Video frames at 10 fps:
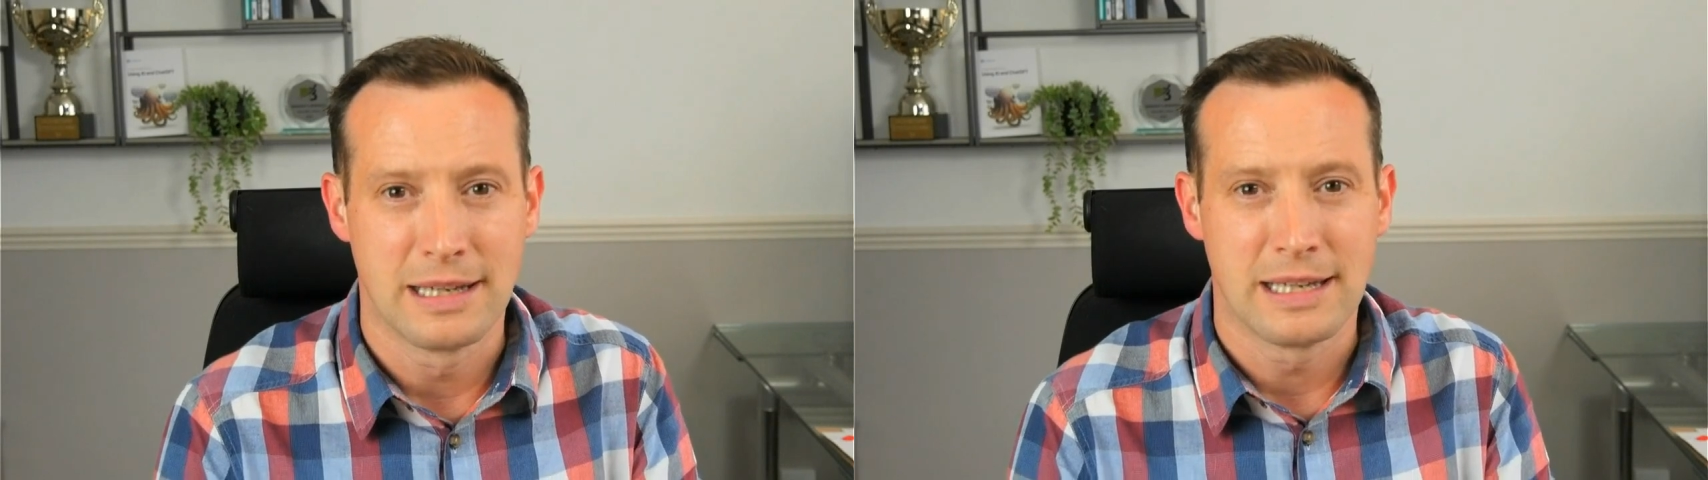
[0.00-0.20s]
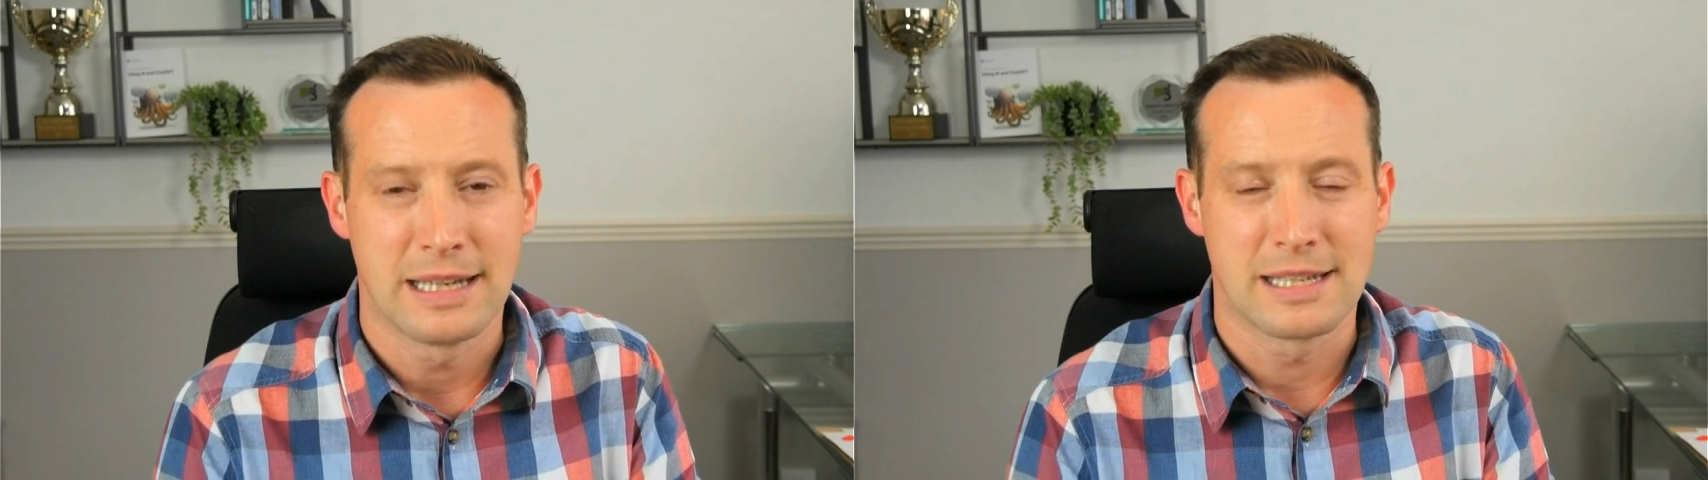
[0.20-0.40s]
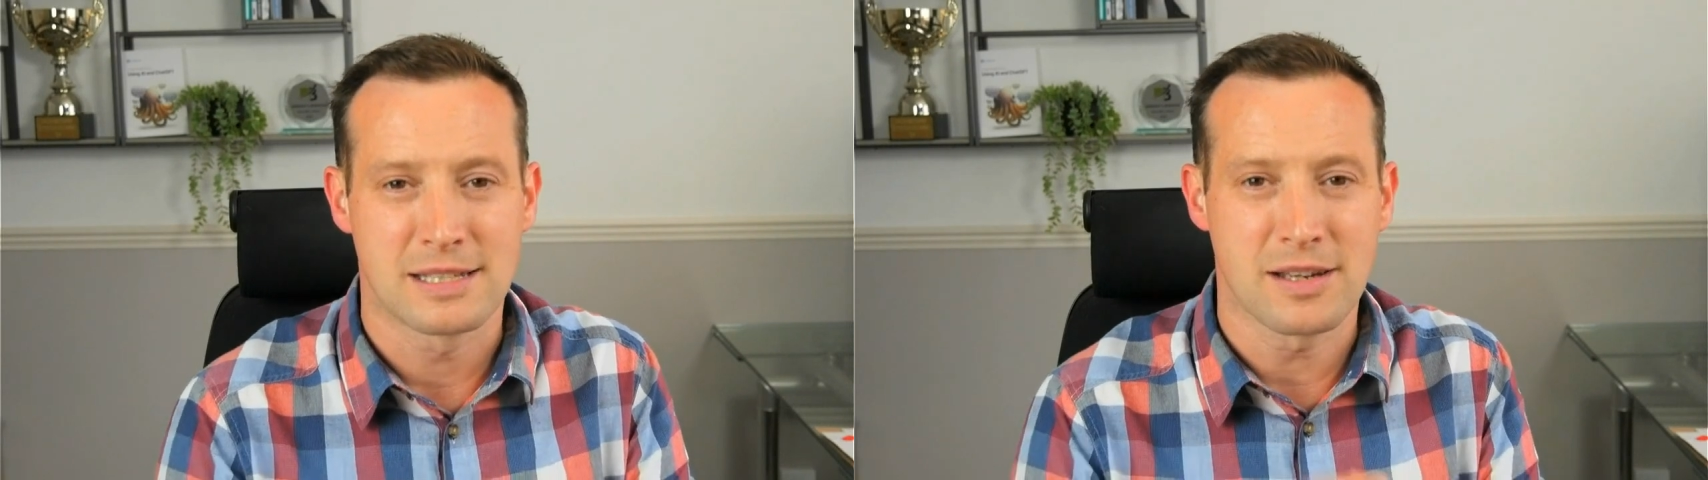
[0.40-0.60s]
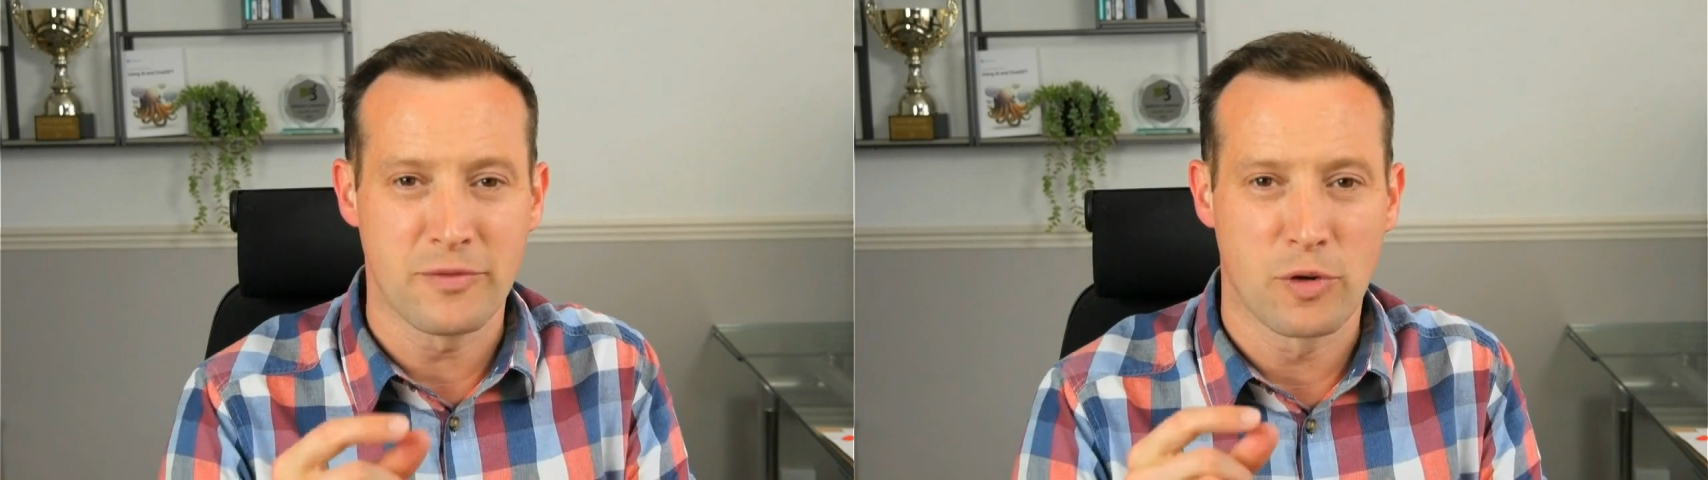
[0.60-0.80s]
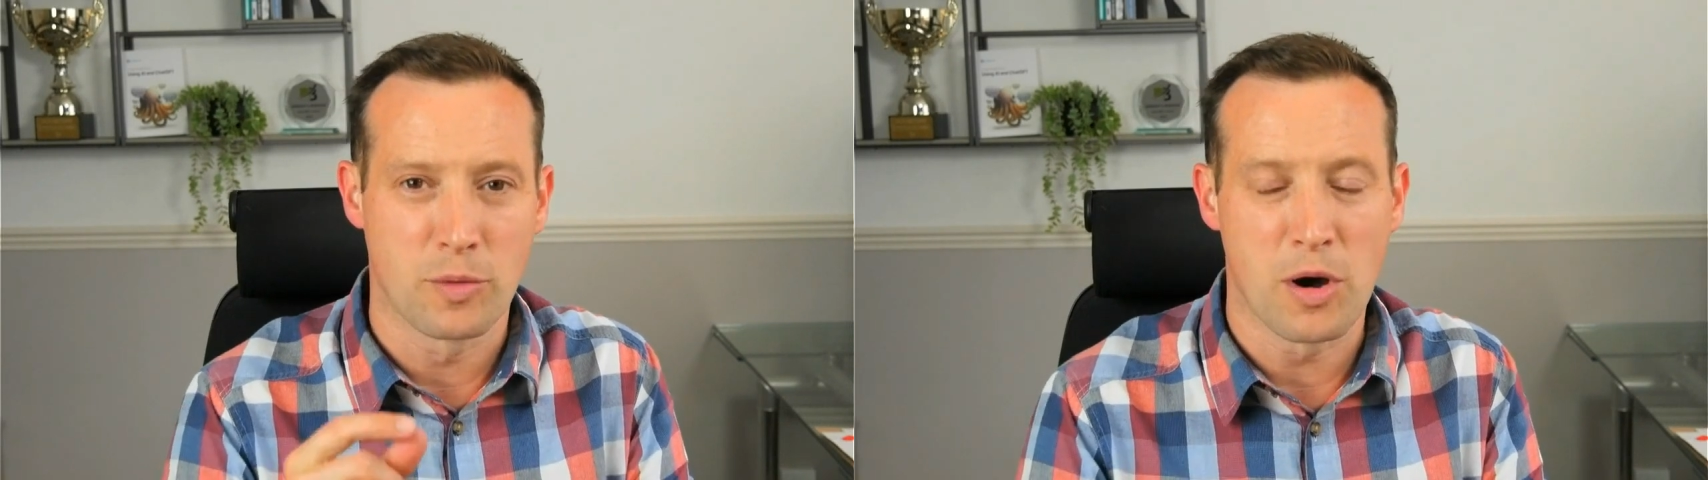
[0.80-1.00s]
is some
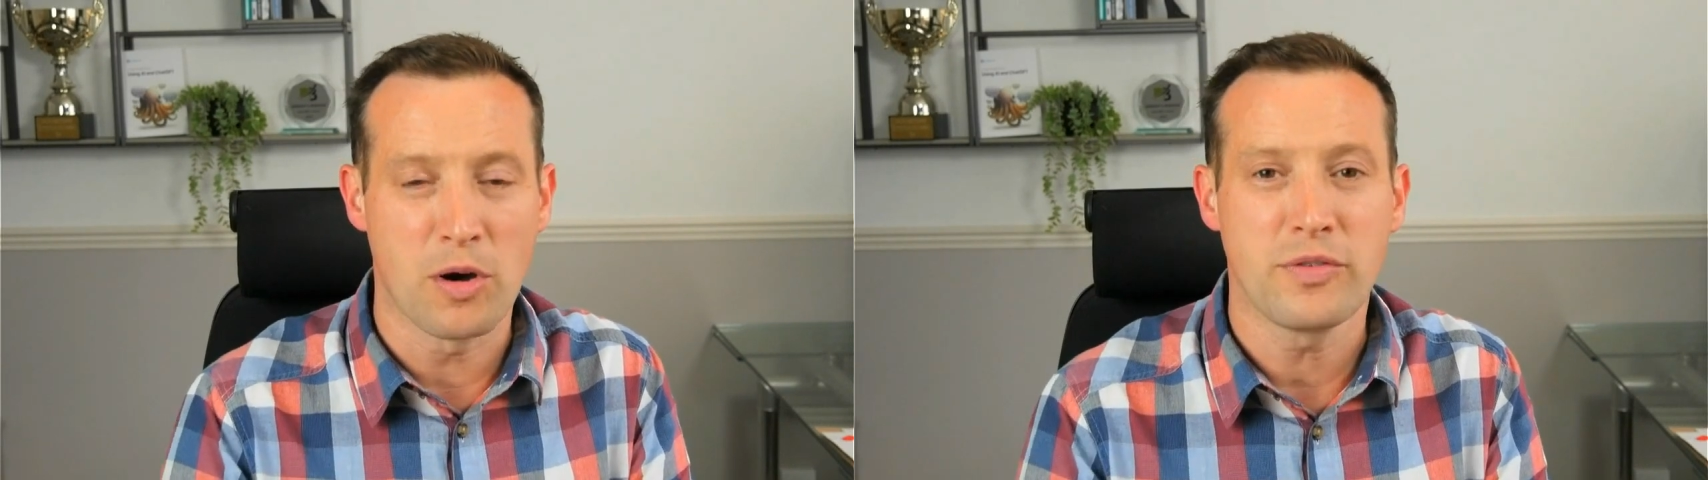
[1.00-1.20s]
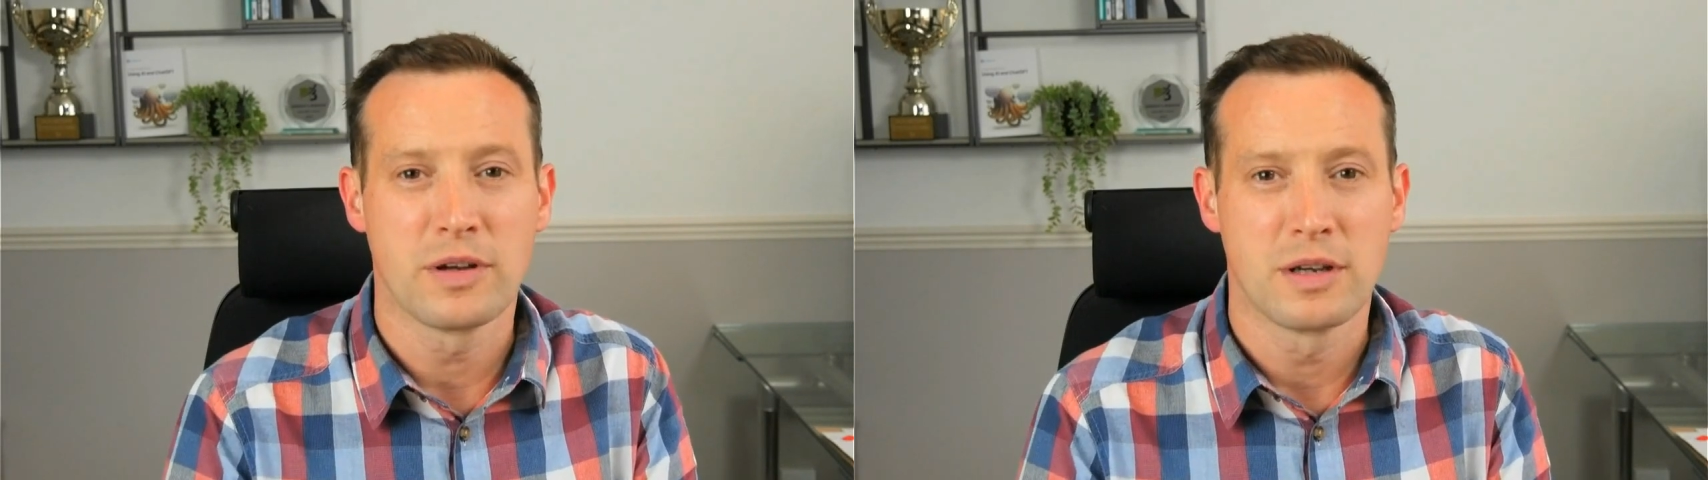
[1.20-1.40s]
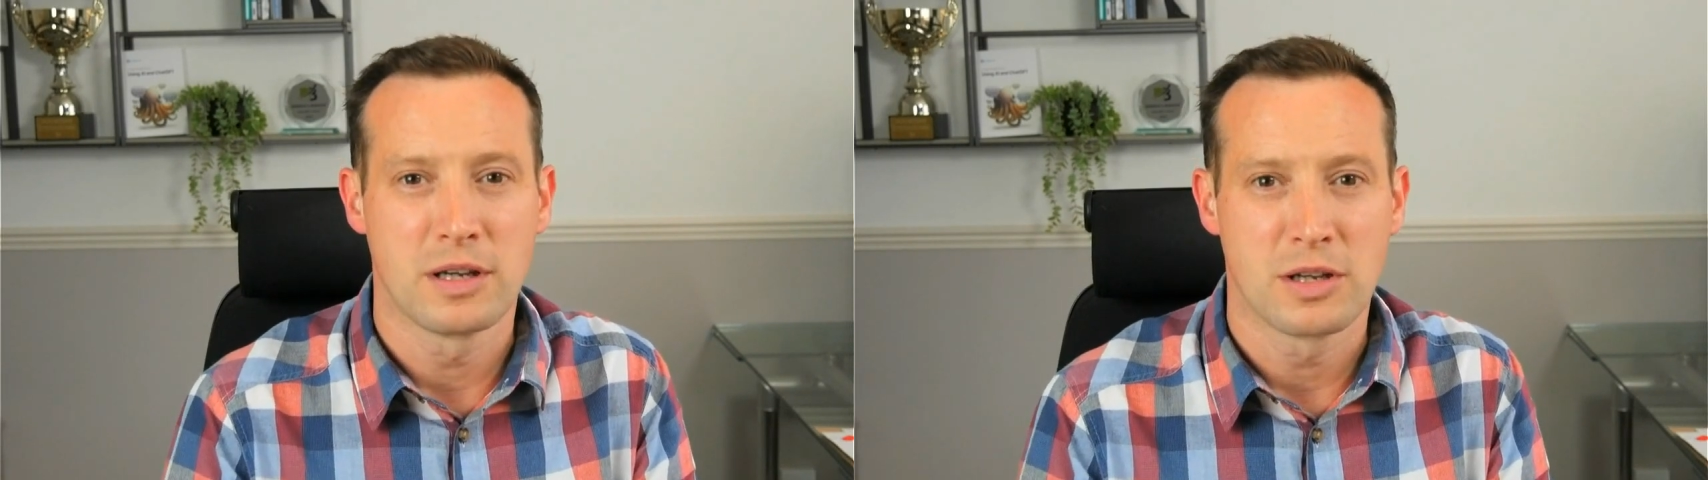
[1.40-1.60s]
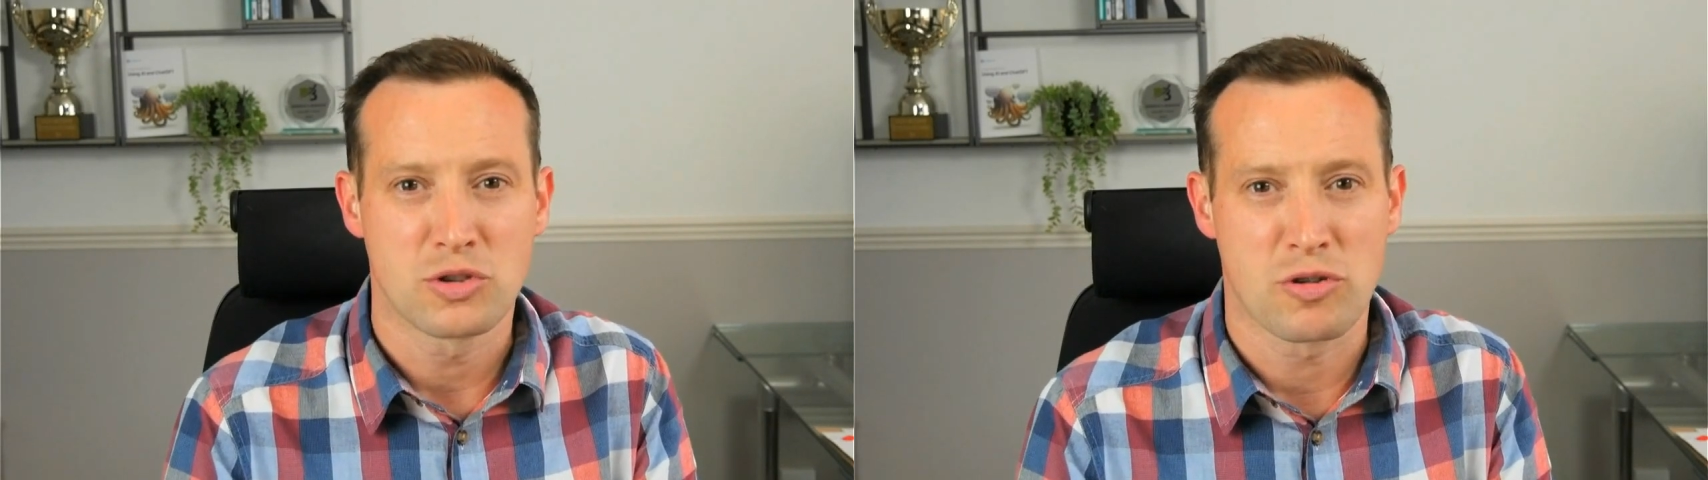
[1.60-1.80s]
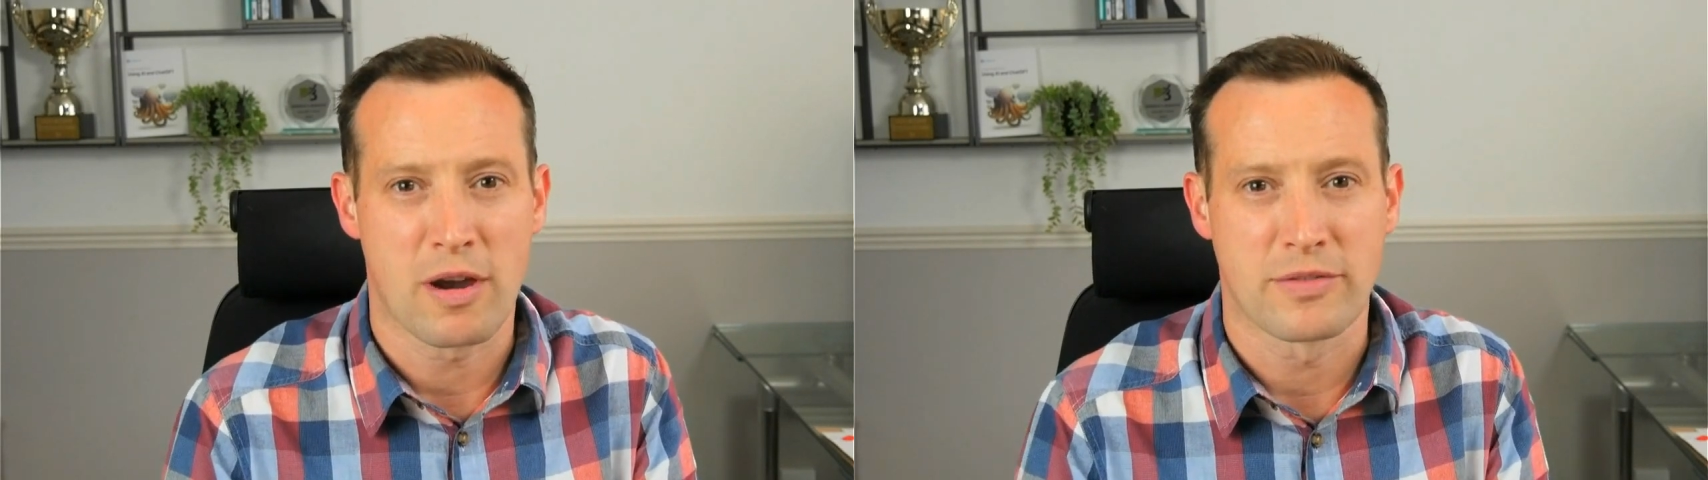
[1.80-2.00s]
form of
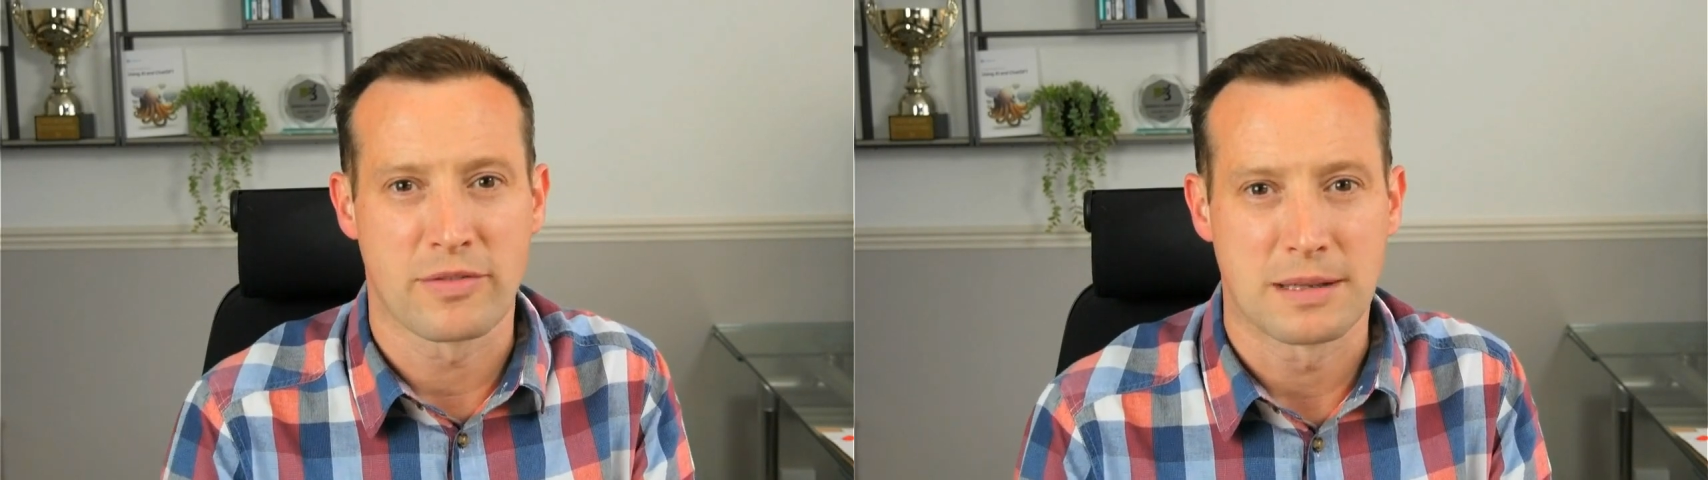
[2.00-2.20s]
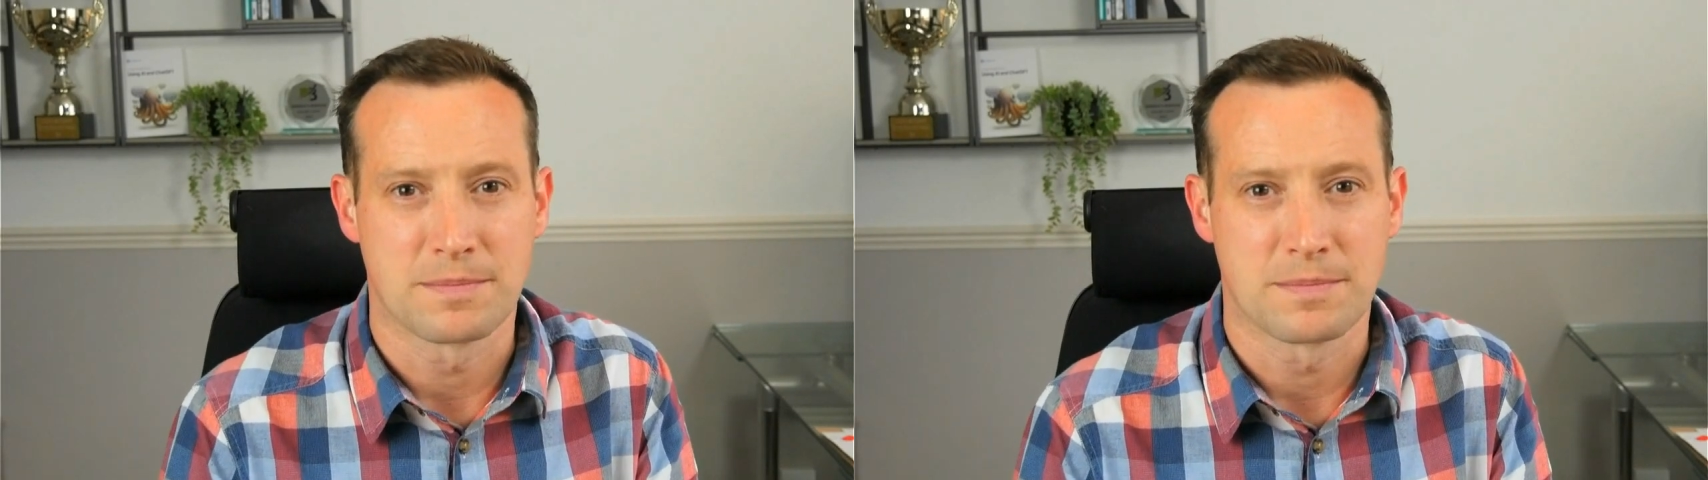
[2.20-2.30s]
traveling.